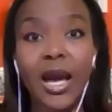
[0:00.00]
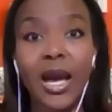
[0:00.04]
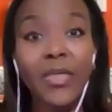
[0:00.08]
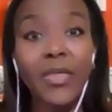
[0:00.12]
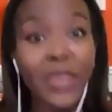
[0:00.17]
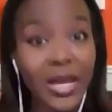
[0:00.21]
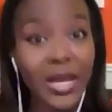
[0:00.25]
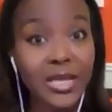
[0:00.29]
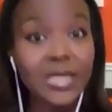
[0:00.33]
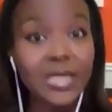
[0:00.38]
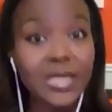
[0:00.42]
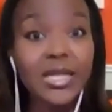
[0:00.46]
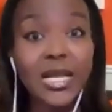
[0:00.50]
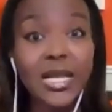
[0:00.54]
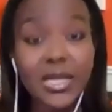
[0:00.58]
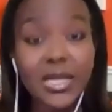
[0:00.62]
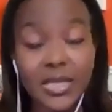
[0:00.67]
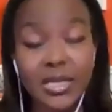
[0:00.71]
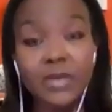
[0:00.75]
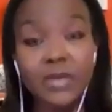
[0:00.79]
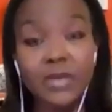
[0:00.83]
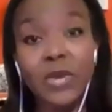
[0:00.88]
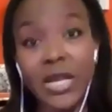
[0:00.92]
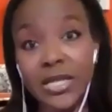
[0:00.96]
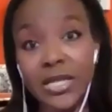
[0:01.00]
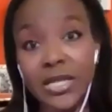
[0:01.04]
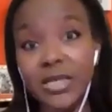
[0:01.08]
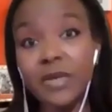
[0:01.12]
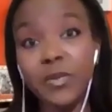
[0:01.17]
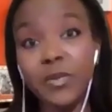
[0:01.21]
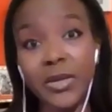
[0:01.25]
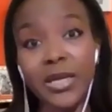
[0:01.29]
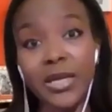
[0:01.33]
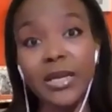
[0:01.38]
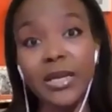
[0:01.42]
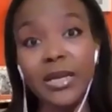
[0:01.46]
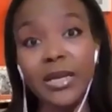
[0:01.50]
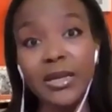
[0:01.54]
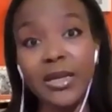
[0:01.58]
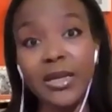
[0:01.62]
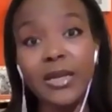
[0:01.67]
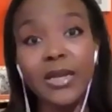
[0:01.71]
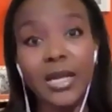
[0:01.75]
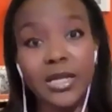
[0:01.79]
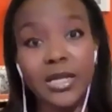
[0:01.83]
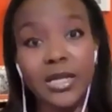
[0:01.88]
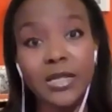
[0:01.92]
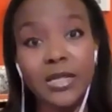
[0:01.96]
And that's, that's the recipe. I
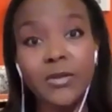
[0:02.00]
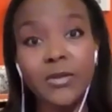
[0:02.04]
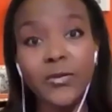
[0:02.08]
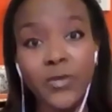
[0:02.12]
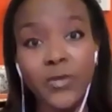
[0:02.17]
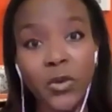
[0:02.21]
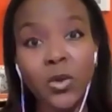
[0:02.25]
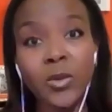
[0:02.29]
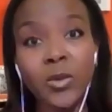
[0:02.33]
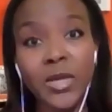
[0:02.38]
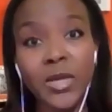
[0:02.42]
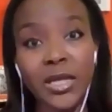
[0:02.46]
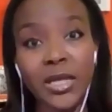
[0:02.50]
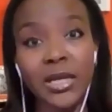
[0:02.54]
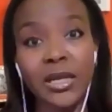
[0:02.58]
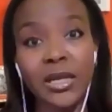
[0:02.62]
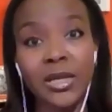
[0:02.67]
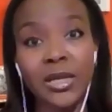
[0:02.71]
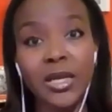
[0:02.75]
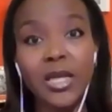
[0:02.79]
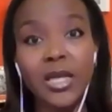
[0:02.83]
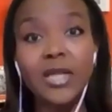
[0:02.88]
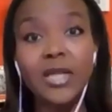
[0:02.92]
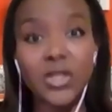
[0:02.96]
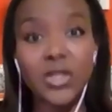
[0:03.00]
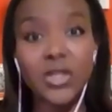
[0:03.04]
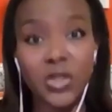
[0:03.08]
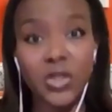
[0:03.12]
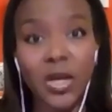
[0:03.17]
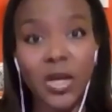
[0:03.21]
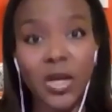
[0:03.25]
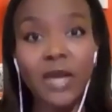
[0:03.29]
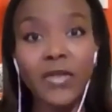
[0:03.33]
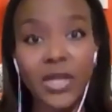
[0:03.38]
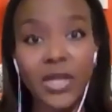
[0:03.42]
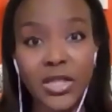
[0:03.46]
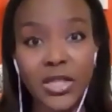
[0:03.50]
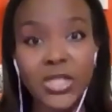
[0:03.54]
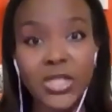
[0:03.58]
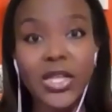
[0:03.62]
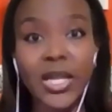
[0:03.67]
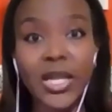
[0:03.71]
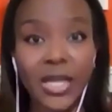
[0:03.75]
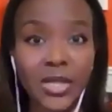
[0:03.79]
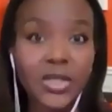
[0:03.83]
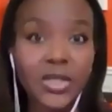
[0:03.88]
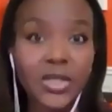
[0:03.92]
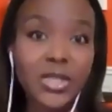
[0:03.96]
think that's the formula to driving
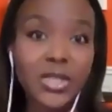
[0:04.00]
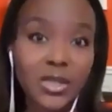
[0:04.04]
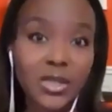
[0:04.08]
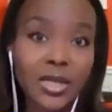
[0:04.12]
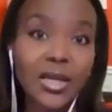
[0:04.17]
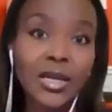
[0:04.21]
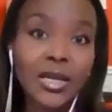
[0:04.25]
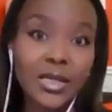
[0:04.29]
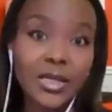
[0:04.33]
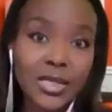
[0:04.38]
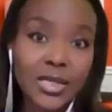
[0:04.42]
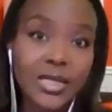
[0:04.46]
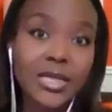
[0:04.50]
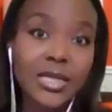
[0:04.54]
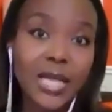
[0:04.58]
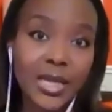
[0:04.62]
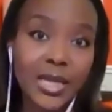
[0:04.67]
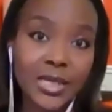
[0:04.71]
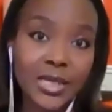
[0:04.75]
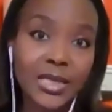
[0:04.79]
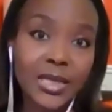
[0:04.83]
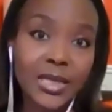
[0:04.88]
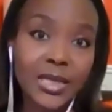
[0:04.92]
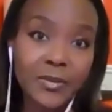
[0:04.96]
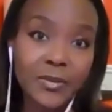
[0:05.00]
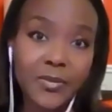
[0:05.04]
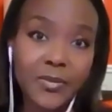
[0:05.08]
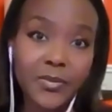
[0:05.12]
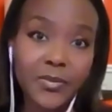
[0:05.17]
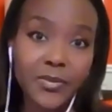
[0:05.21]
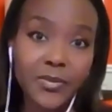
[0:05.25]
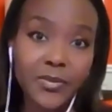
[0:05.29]
change and understanding.